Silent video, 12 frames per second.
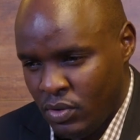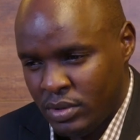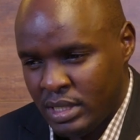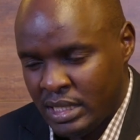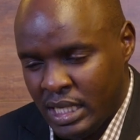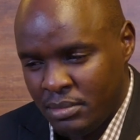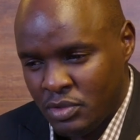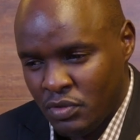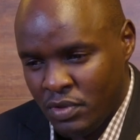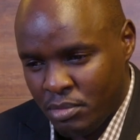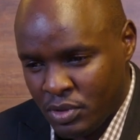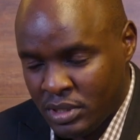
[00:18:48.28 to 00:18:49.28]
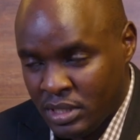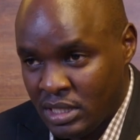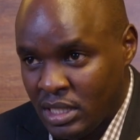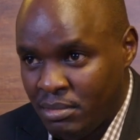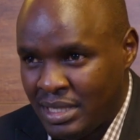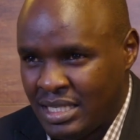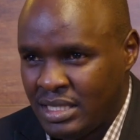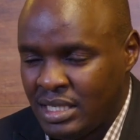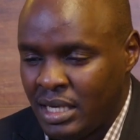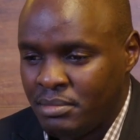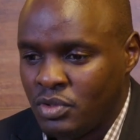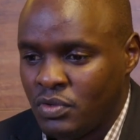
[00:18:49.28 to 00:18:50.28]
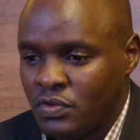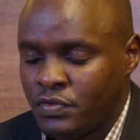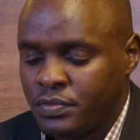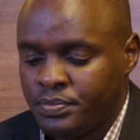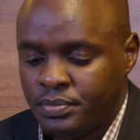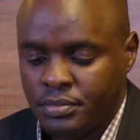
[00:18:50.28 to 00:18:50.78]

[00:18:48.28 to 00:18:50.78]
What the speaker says: Not in terms of the procedure, but in terms of